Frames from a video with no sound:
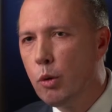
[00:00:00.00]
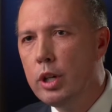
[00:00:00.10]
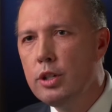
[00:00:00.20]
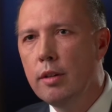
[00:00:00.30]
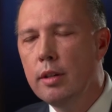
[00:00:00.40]
is a
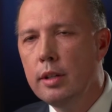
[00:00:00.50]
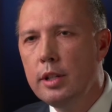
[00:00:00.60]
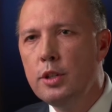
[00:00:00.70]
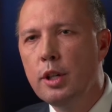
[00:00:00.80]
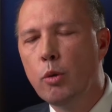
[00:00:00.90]
question.
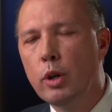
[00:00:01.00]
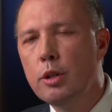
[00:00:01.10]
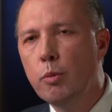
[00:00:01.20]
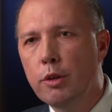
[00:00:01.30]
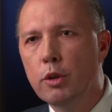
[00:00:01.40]
This is a
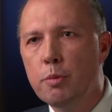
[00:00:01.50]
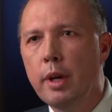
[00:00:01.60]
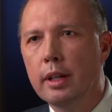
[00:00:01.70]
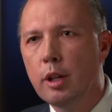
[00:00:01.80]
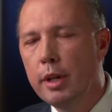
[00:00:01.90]
question with
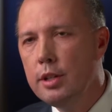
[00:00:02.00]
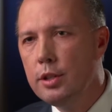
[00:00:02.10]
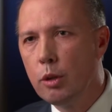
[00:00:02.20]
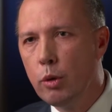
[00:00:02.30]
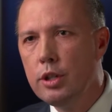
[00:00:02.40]
respect. I mean,
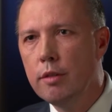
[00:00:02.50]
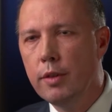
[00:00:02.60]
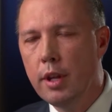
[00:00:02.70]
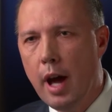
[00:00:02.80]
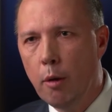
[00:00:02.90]
this is a
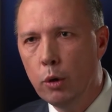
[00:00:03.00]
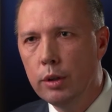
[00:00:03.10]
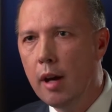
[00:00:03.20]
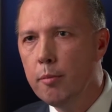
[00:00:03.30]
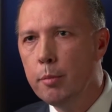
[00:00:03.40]
question for the
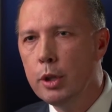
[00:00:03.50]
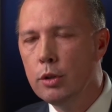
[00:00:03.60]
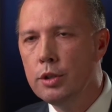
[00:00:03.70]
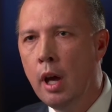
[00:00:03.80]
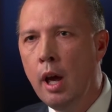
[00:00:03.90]
Nauru government,
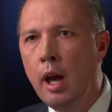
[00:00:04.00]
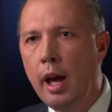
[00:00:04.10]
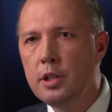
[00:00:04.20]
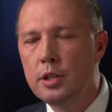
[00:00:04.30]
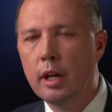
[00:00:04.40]
because,
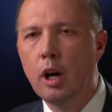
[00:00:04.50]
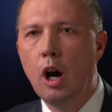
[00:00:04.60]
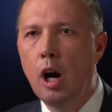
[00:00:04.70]
as I say,